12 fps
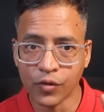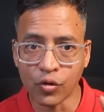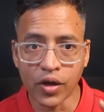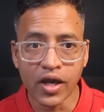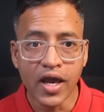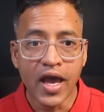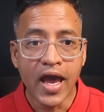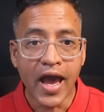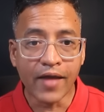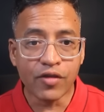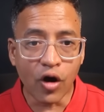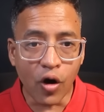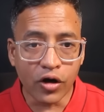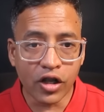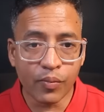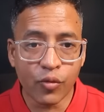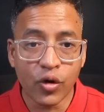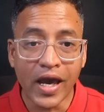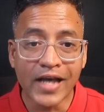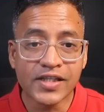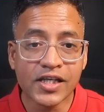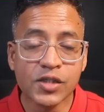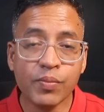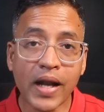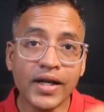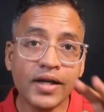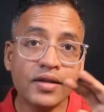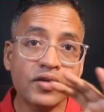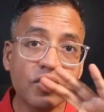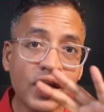Okay, and the order book has expanded